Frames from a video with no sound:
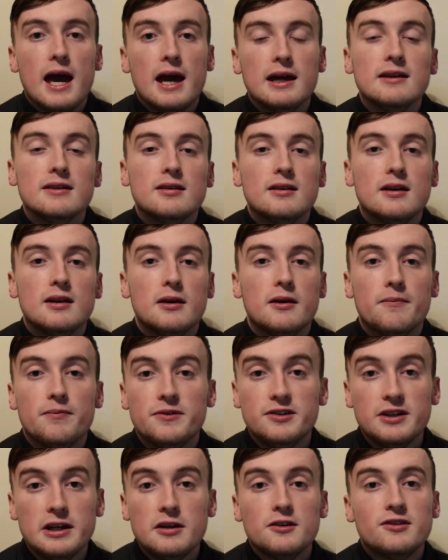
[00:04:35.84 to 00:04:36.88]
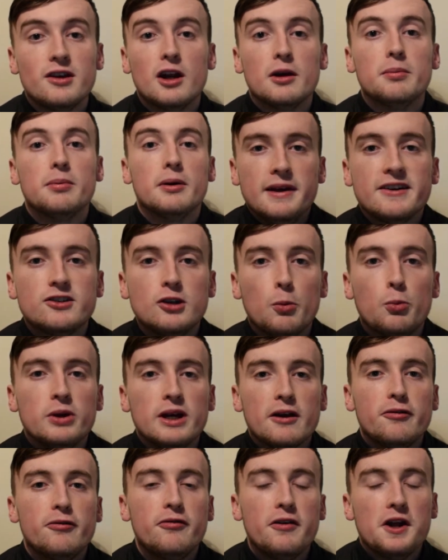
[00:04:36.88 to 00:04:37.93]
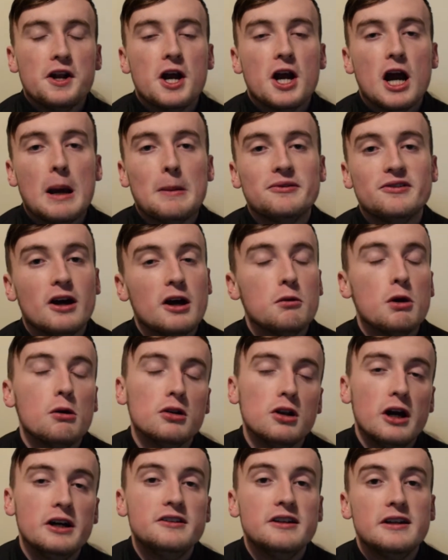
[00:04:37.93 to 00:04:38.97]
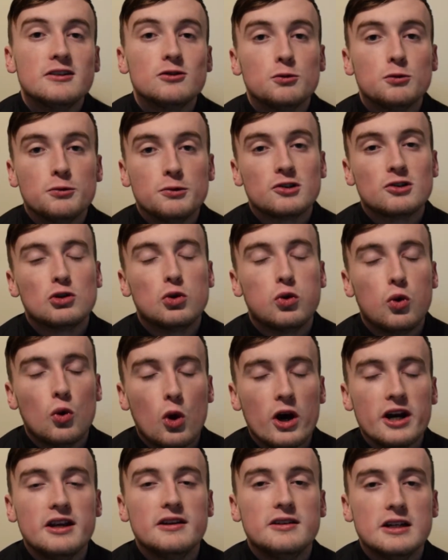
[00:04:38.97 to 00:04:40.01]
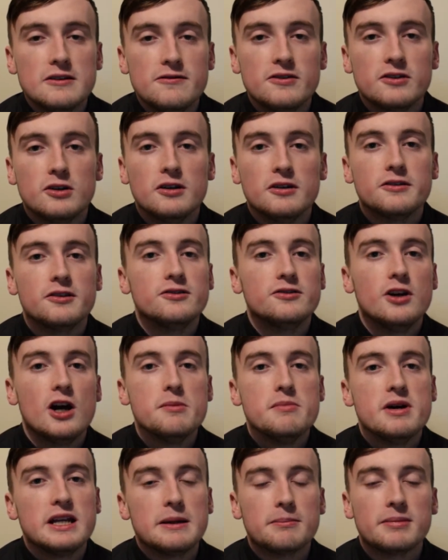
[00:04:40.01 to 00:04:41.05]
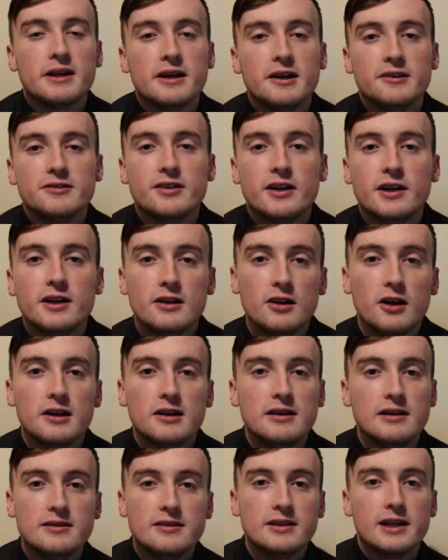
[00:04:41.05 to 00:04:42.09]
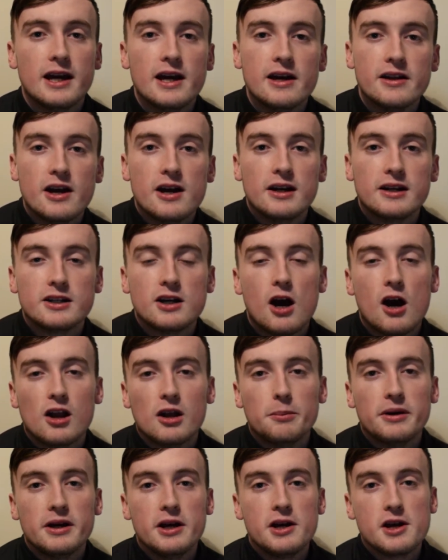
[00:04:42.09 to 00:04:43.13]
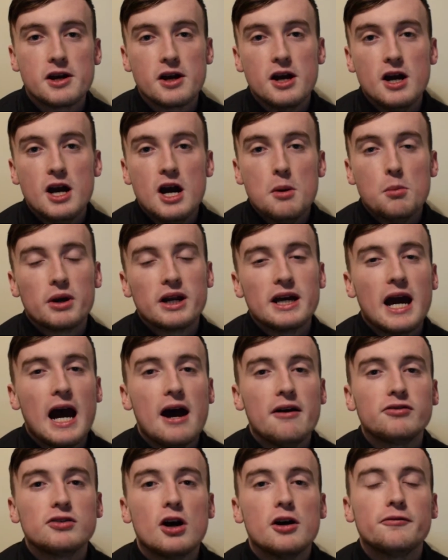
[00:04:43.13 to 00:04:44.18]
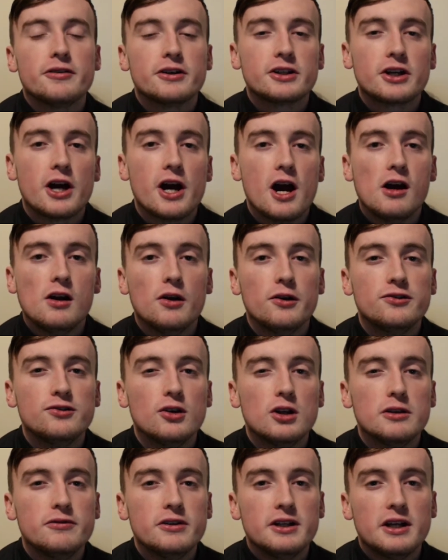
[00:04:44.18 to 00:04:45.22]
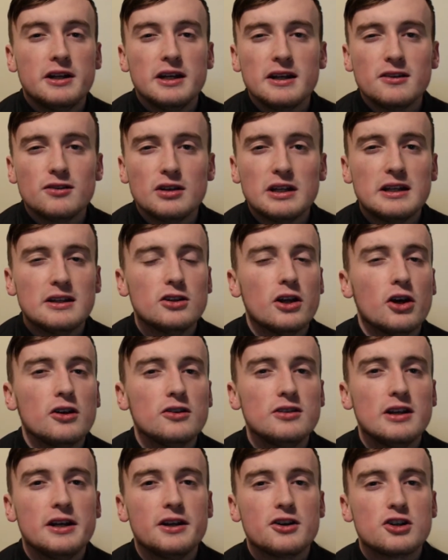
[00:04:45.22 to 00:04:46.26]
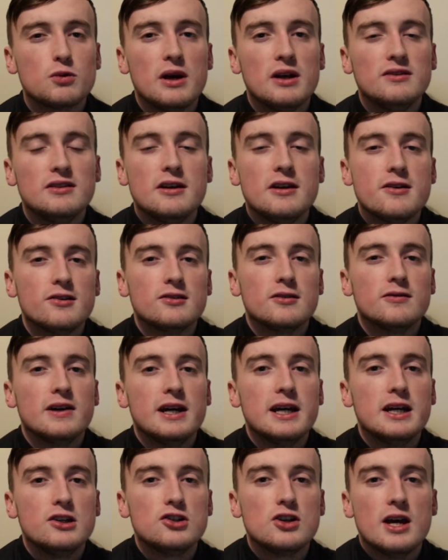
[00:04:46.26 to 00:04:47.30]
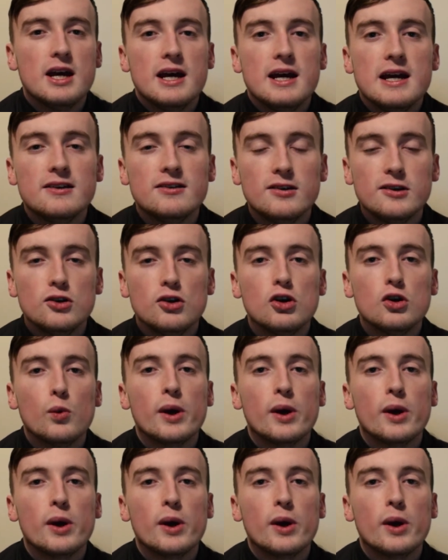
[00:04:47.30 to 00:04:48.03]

into the senior setup. Next up we have Finn Harps. Now I won't lie to you, this one was quite difficult. There's not many players that are likely to get an Ireland call up here, but I have gone for Carlo Sullivan. I think he's only 19 or 20 years of age. He's a young